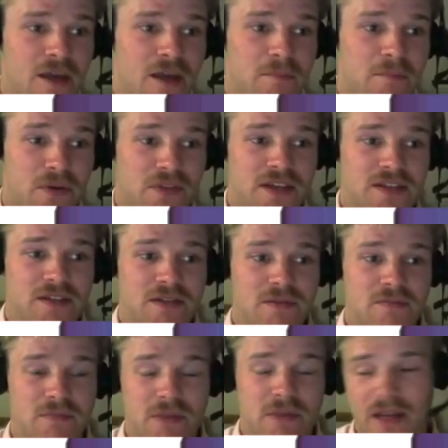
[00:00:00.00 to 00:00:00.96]
But this
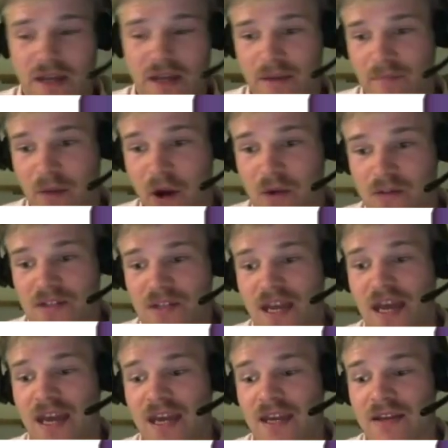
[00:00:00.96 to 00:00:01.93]
poses
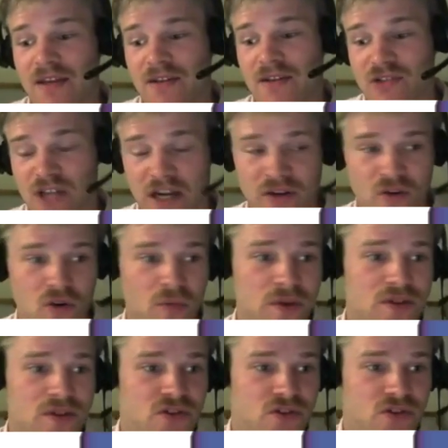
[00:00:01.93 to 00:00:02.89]
a
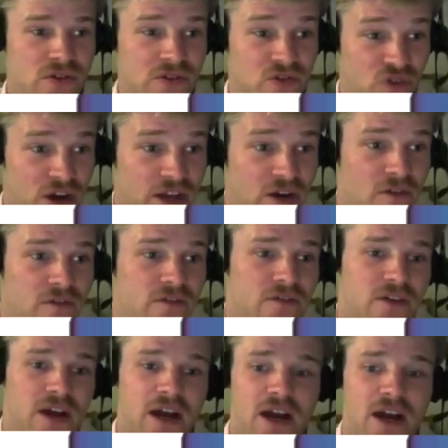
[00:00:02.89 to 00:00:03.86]
ginormous trade-off,
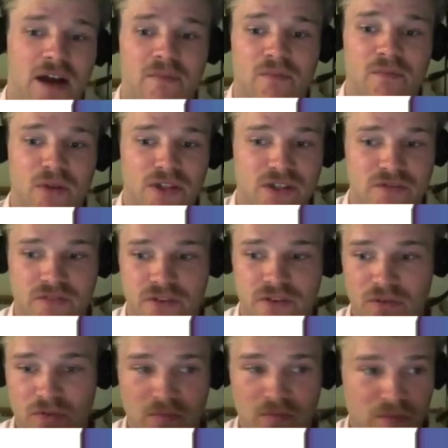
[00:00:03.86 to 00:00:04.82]
which, if
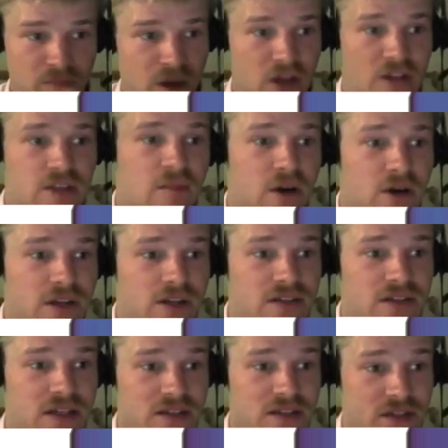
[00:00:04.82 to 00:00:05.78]
you'll pardon the pun, is
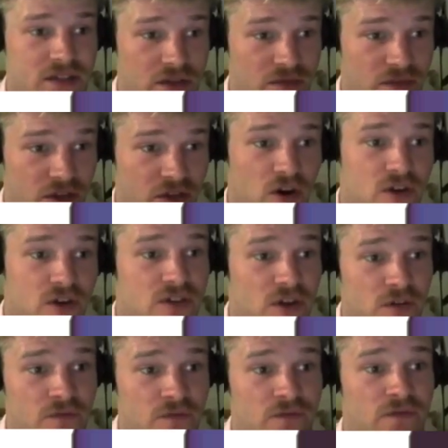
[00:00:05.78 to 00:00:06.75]
the crux
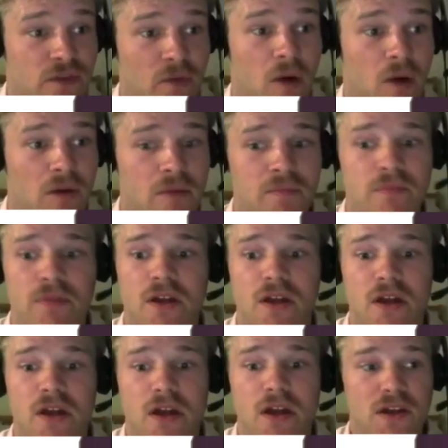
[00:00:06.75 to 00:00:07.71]
of the problem.
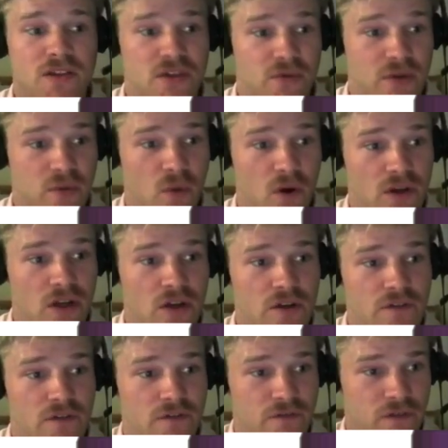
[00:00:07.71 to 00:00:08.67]
So we want a lot
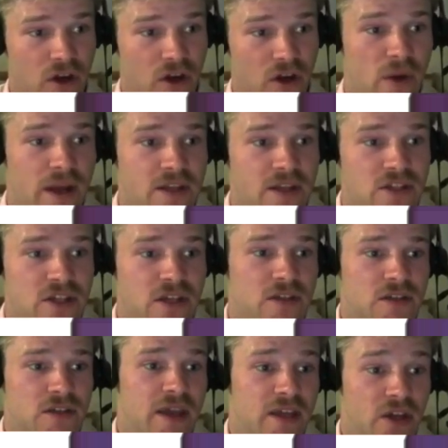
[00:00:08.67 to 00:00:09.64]
of flow energy
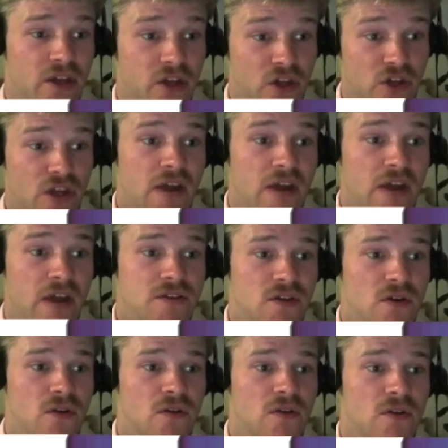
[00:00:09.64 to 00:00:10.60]
to make a good
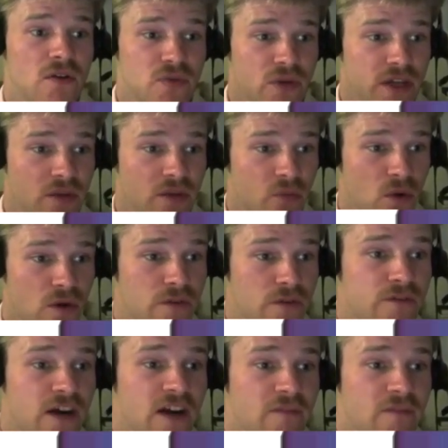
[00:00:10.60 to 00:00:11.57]
aerosol between 1 and
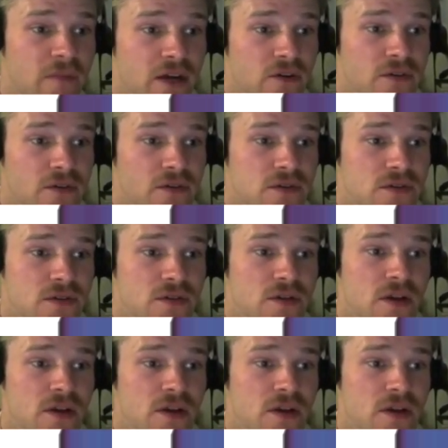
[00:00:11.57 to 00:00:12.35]
5 microns,